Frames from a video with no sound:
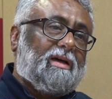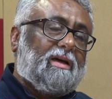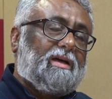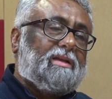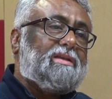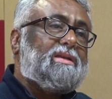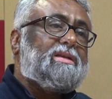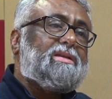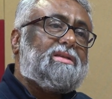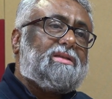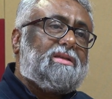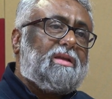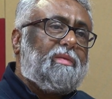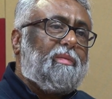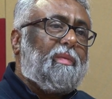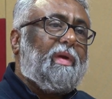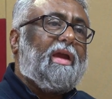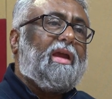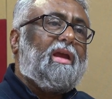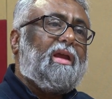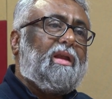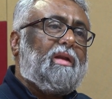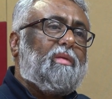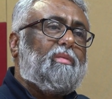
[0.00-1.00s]
This is the
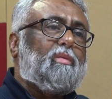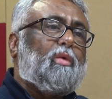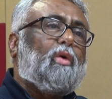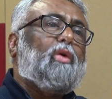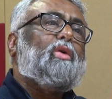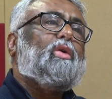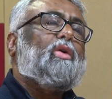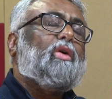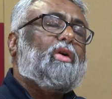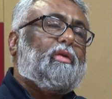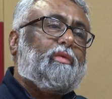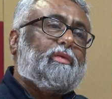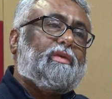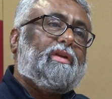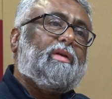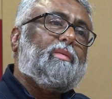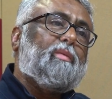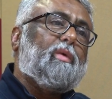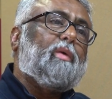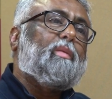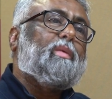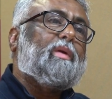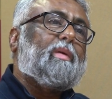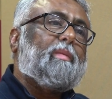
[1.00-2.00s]
main motto of the
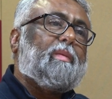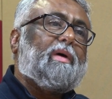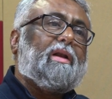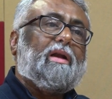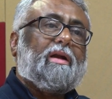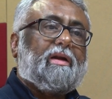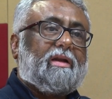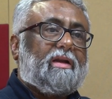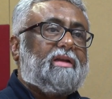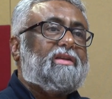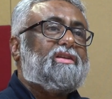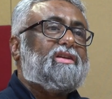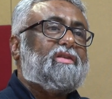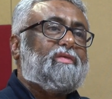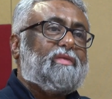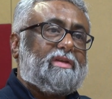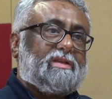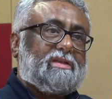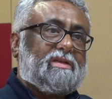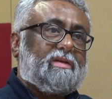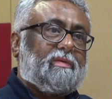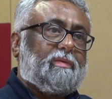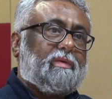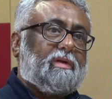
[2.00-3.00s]
Book Brahma Literature
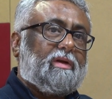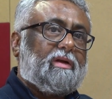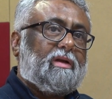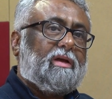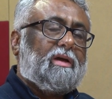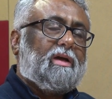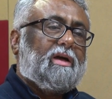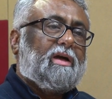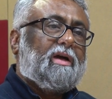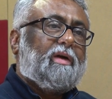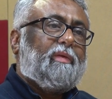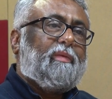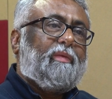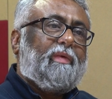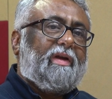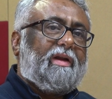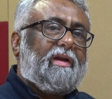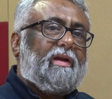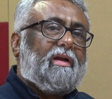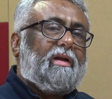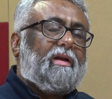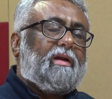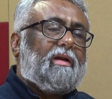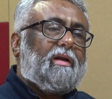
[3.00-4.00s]
Festival.
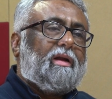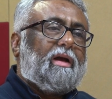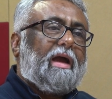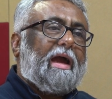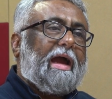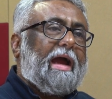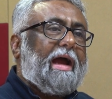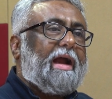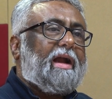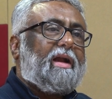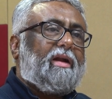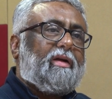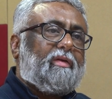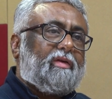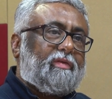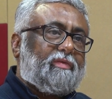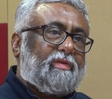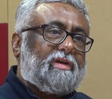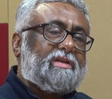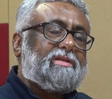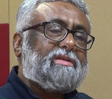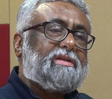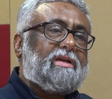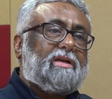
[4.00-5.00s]
We had our
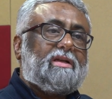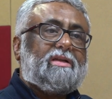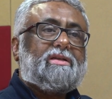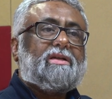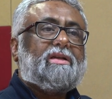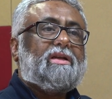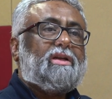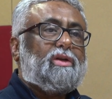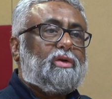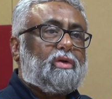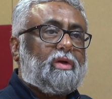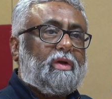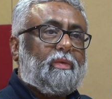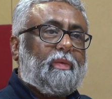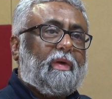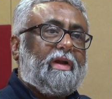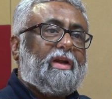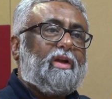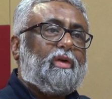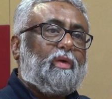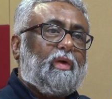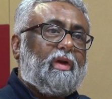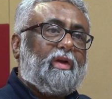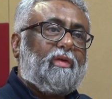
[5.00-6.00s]
first edition in
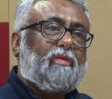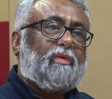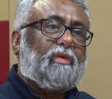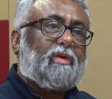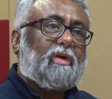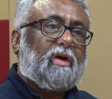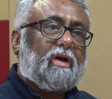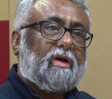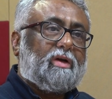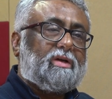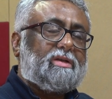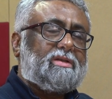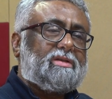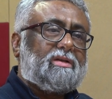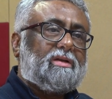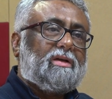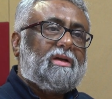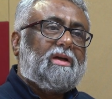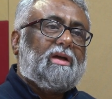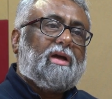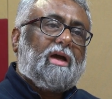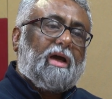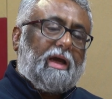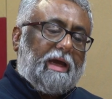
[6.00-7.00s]
2024 August
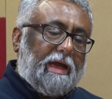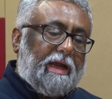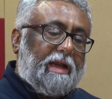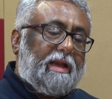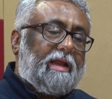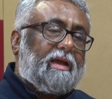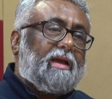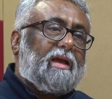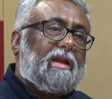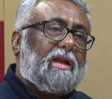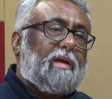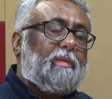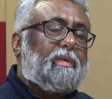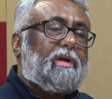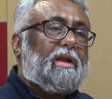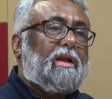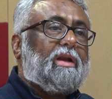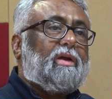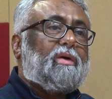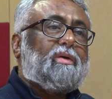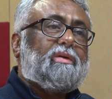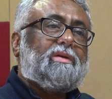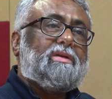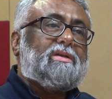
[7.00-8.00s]
and again I am
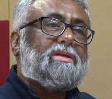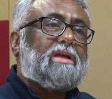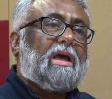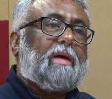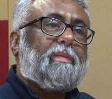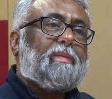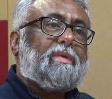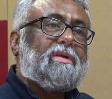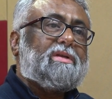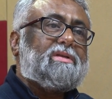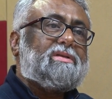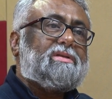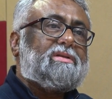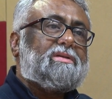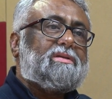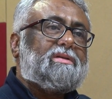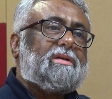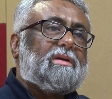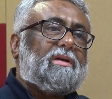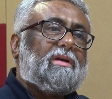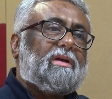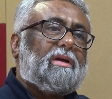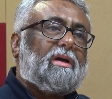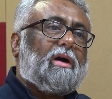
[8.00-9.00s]
telling you this happens
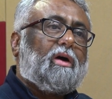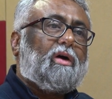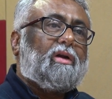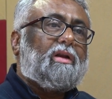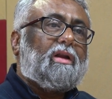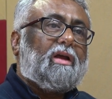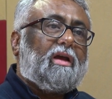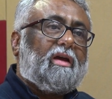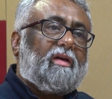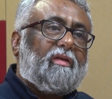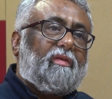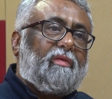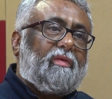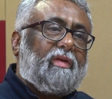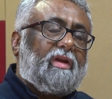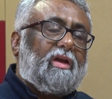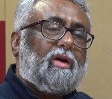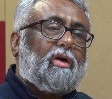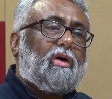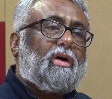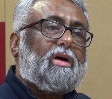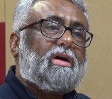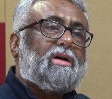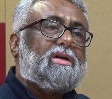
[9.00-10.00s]
on every
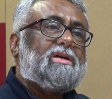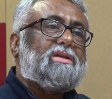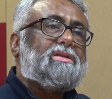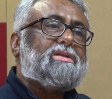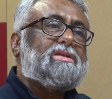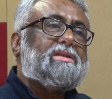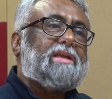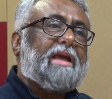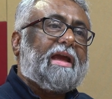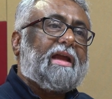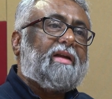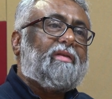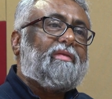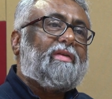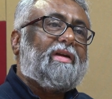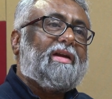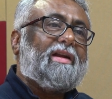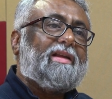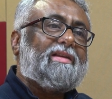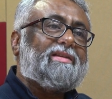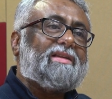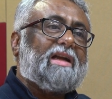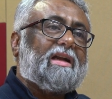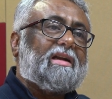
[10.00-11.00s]
August, 2nd
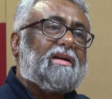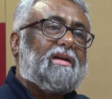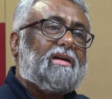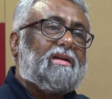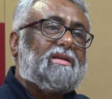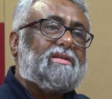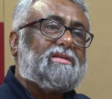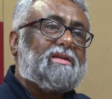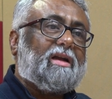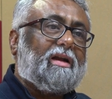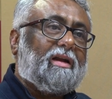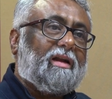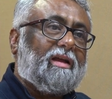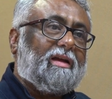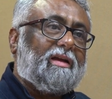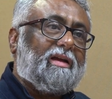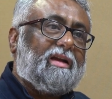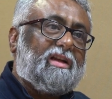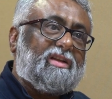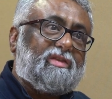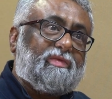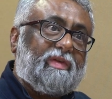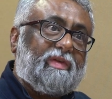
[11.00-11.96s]
Friday, Saturday, Sunday. It is